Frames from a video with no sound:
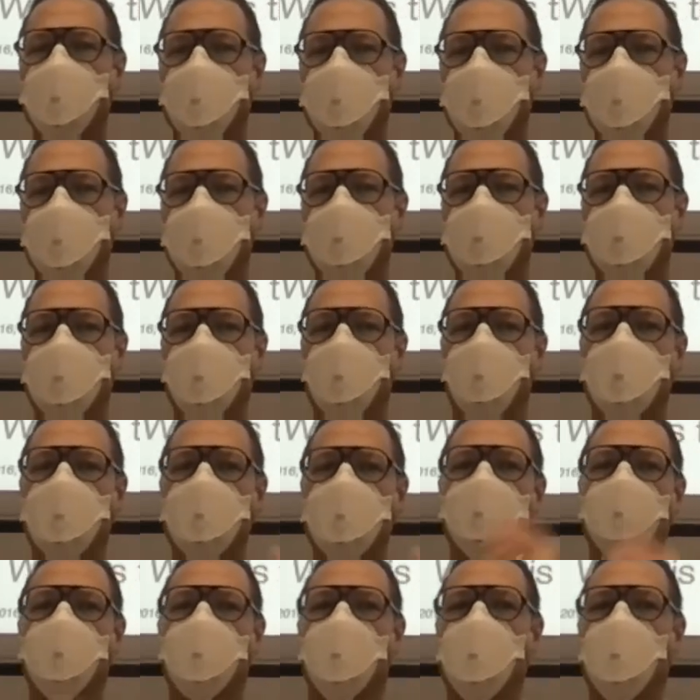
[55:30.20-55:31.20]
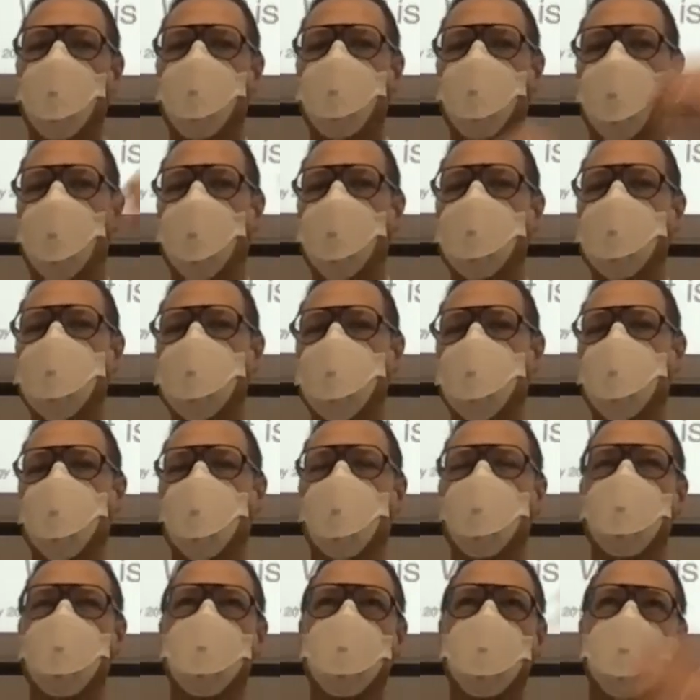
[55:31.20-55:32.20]
And then when it unbinds, you
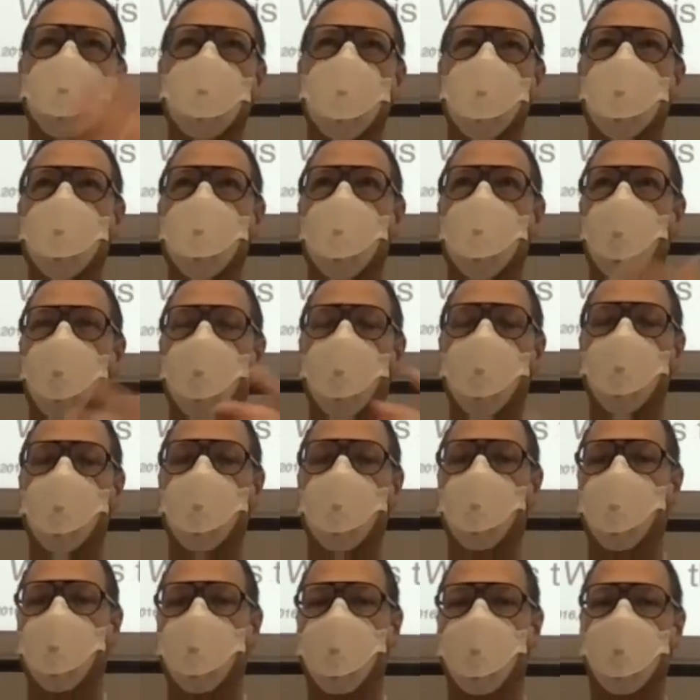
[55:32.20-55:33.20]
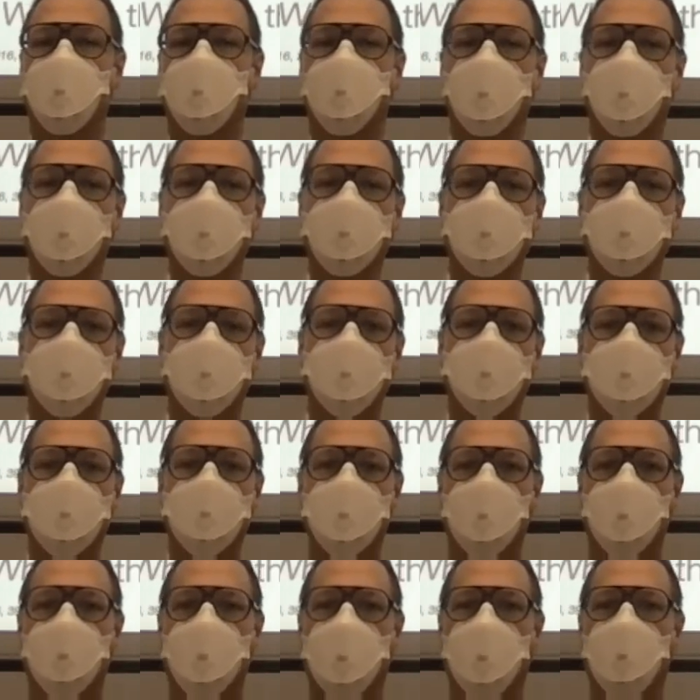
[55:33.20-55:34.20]
don't see it anymore, right?
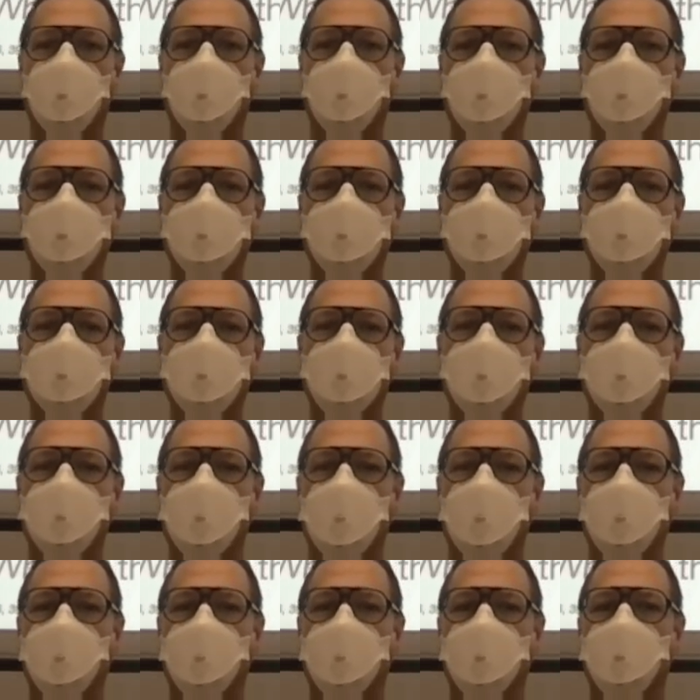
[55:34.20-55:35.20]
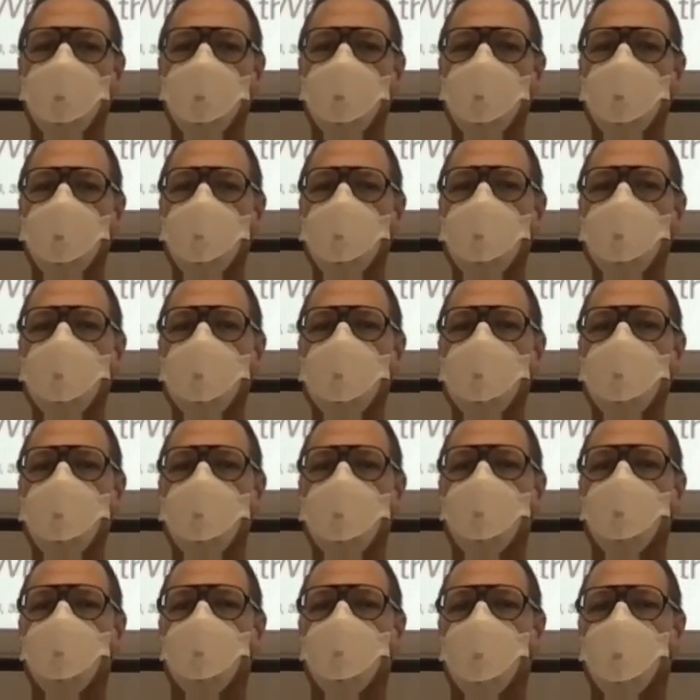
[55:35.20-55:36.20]
So I will still get
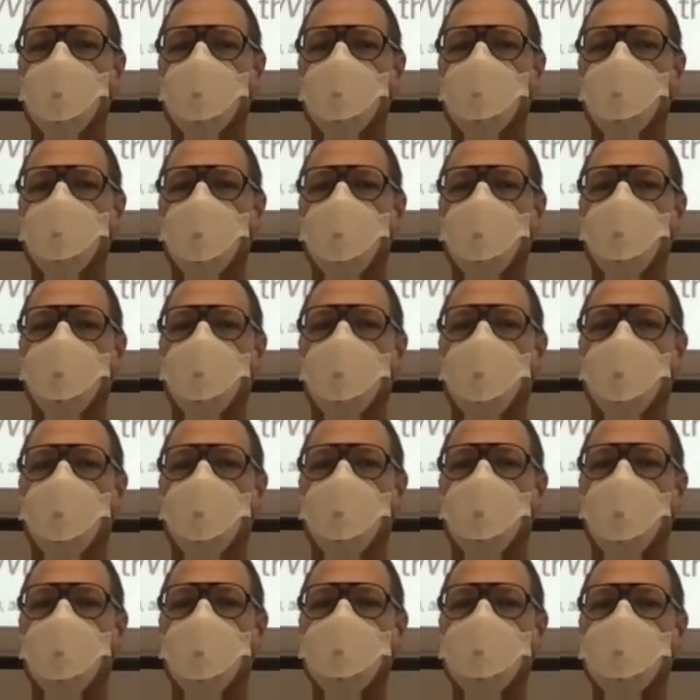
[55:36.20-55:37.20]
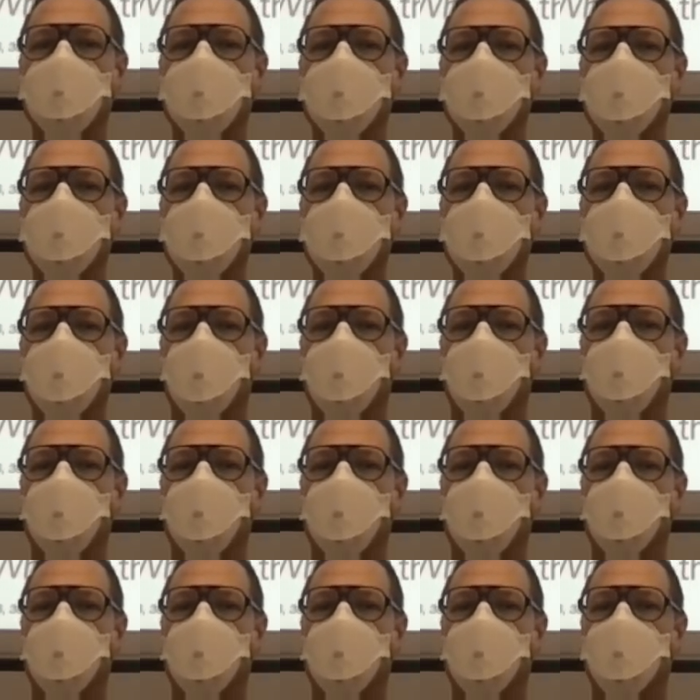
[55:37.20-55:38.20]
fluctuating intensity of
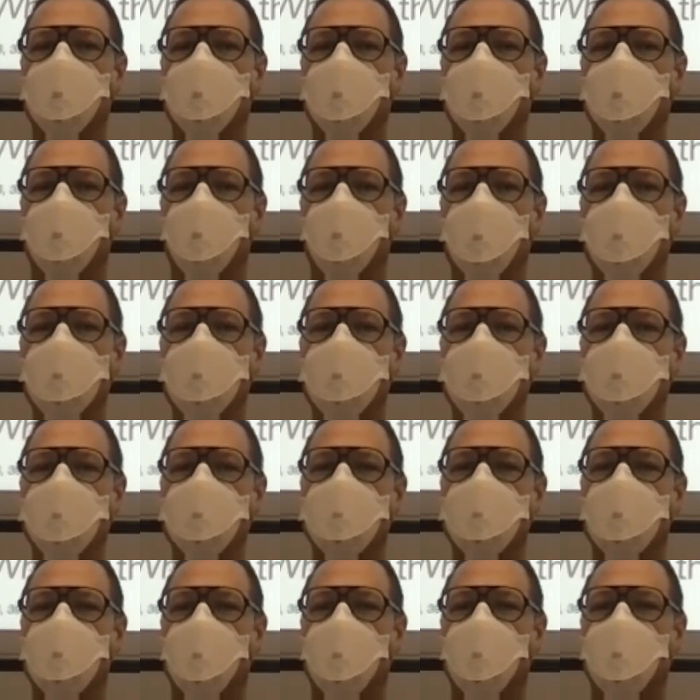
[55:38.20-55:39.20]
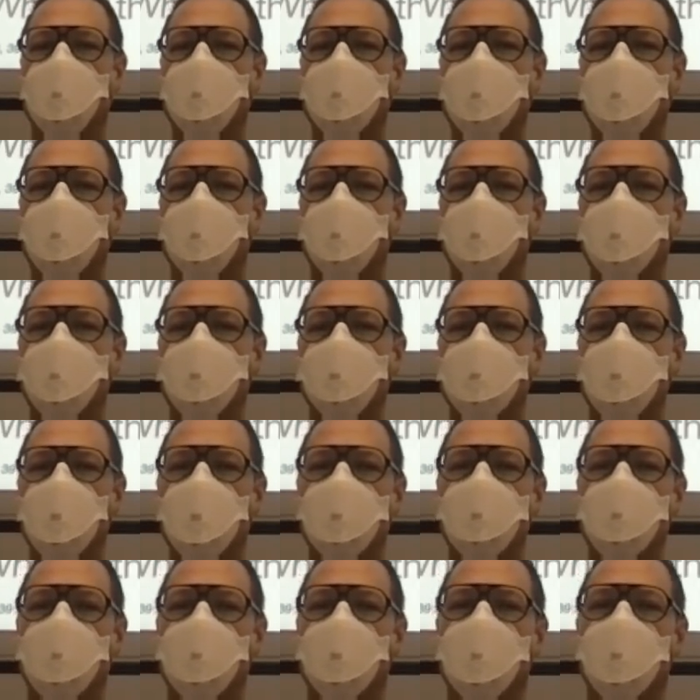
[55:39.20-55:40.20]
fluorescence on this
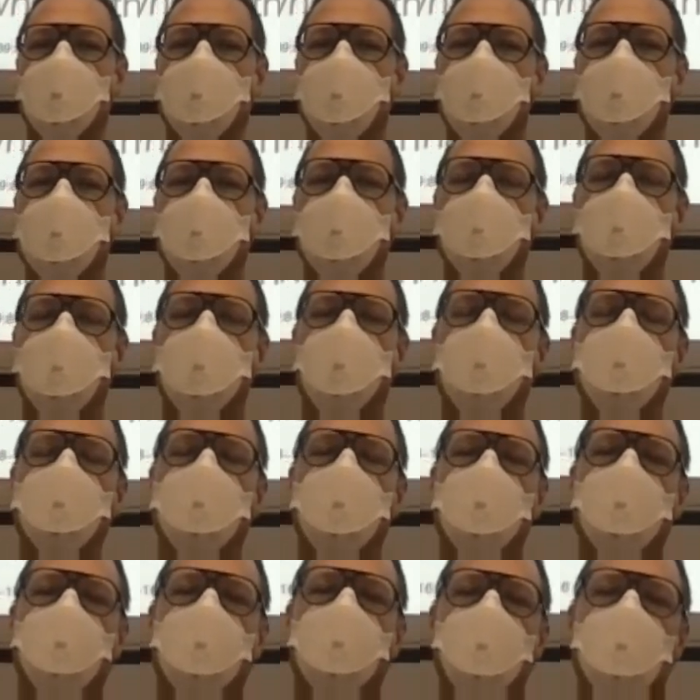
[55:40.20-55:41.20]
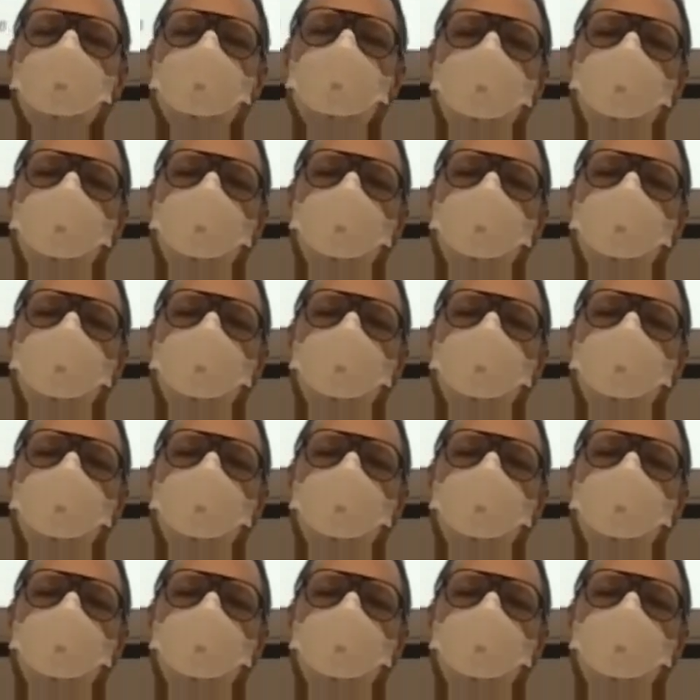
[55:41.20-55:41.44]
structure, and that gives me